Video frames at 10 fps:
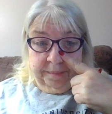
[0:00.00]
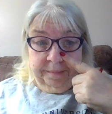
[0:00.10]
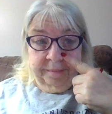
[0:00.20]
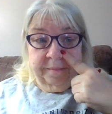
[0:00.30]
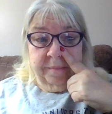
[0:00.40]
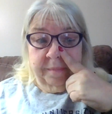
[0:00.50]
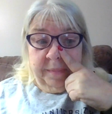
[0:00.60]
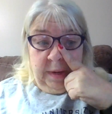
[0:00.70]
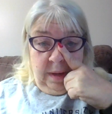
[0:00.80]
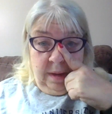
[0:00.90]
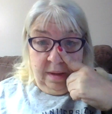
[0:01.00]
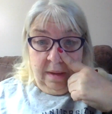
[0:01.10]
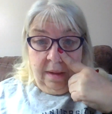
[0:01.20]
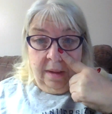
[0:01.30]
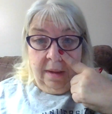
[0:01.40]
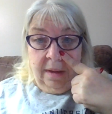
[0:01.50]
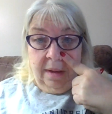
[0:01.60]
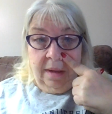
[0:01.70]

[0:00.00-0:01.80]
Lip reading: (no one is talking)